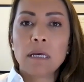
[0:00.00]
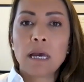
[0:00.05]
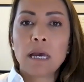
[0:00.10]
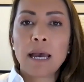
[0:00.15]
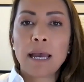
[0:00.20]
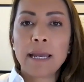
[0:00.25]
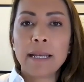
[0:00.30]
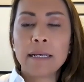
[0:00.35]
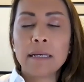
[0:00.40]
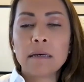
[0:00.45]

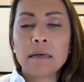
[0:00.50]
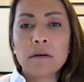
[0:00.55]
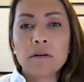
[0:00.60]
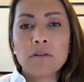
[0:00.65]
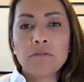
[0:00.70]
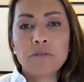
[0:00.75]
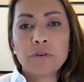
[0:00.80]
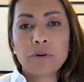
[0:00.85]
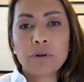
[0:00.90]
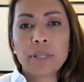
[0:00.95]
And
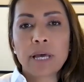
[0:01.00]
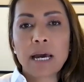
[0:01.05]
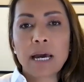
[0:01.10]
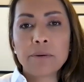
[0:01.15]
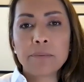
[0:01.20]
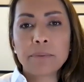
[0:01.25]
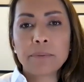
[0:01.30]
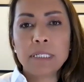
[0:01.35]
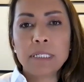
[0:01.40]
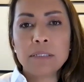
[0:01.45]
for
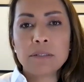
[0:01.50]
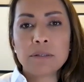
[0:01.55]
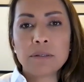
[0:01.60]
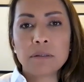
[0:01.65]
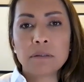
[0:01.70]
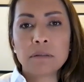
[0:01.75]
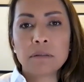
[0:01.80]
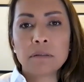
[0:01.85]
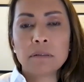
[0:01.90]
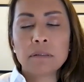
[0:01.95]
that
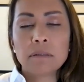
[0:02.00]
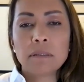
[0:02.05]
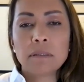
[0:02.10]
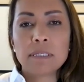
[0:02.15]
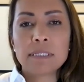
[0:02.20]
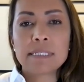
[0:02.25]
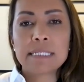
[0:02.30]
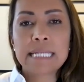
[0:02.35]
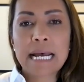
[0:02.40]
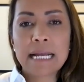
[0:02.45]
reason, the
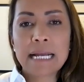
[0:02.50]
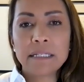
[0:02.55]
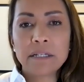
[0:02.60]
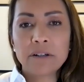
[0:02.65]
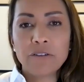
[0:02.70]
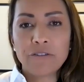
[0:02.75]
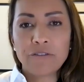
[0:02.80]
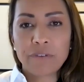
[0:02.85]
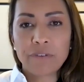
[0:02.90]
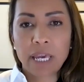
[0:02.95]

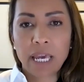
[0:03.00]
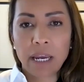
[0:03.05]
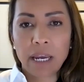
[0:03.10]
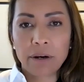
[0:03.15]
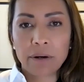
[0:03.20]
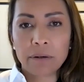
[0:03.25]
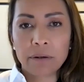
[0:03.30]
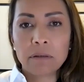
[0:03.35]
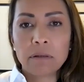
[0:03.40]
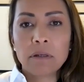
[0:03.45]
standard of
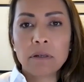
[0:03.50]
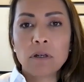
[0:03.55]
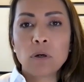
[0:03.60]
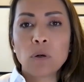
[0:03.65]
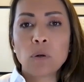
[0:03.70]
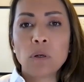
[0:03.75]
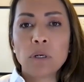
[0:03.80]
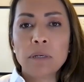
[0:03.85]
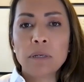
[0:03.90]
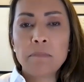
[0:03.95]
care,
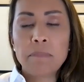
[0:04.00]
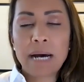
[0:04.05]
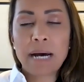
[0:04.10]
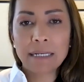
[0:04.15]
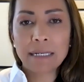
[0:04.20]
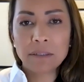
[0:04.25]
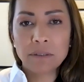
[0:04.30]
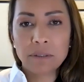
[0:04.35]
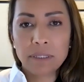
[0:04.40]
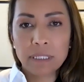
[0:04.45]
going
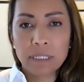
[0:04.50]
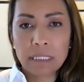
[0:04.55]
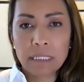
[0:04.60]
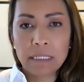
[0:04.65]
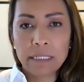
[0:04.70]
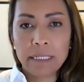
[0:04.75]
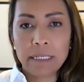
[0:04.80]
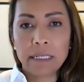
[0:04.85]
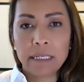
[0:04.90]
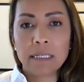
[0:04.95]
back to the
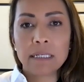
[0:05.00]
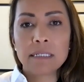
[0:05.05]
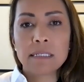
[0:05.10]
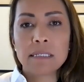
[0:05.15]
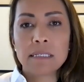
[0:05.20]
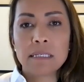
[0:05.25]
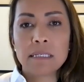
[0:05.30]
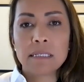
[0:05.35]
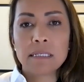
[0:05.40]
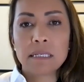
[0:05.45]
clinic,
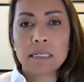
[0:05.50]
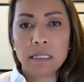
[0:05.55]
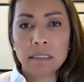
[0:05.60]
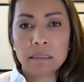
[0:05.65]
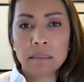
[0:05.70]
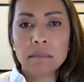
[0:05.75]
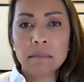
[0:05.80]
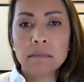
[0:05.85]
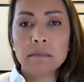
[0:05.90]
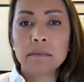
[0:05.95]

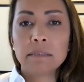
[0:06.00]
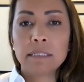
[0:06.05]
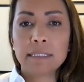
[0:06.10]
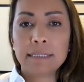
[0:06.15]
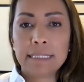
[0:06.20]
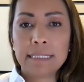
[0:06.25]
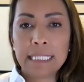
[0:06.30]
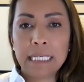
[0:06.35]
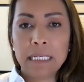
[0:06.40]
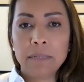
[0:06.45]
seeing the
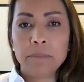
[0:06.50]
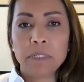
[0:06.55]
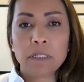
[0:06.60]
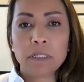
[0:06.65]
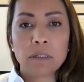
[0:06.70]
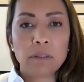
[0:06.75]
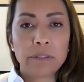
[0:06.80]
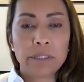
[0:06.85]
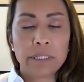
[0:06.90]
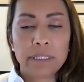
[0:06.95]
team,
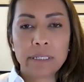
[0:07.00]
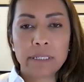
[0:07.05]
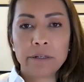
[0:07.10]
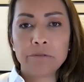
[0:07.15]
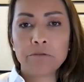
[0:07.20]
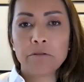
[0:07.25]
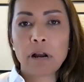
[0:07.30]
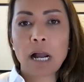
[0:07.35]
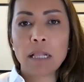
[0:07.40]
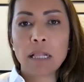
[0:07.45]
including the
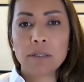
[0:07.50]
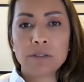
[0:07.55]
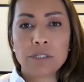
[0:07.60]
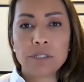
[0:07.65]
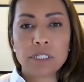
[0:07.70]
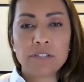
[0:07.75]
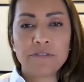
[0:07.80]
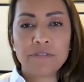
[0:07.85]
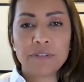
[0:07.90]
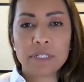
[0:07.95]

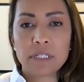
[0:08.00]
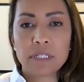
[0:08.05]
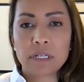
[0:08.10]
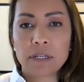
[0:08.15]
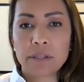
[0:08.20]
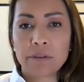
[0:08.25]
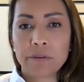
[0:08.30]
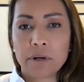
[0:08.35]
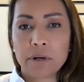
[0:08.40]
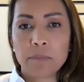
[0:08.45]
neurologists,
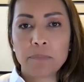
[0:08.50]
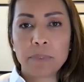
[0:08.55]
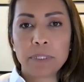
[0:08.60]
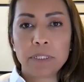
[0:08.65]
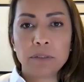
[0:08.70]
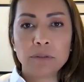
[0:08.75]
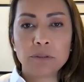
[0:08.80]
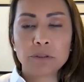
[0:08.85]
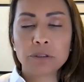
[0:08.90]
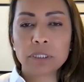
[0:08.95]
physical therapy,
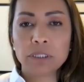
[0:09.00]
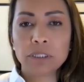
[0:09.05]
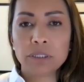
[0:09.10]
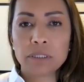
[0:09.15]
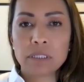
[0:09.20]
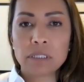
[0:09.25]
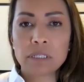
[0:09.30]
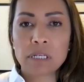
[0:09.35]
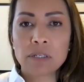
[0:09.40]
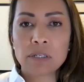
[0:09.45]

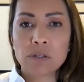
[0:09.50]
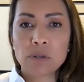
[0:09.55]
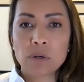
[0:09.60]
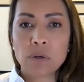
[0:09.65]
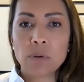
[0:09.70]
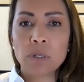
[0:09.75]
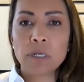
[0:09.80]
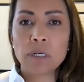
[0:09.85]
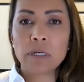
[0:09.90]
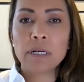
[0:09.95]
nutritionists, and
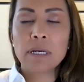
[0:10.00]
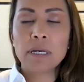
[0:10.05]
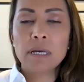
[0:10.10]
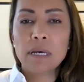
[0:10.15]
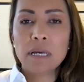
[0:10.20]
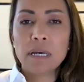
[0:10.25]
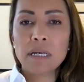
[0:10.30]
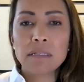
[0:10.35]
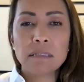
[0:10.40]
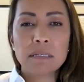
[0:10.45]
so on,
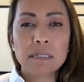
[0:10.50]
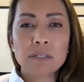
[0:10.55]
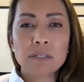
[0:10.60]
it's